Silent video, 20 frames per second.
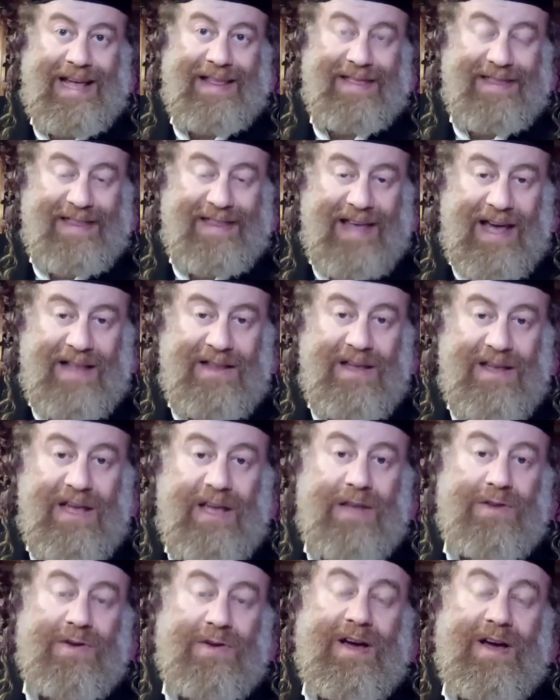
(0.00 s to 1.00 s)
And then
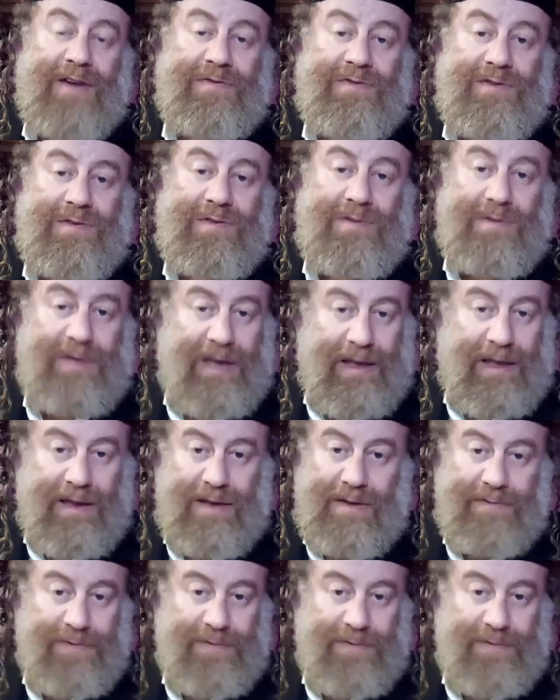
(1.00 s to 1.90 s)
you have to, like,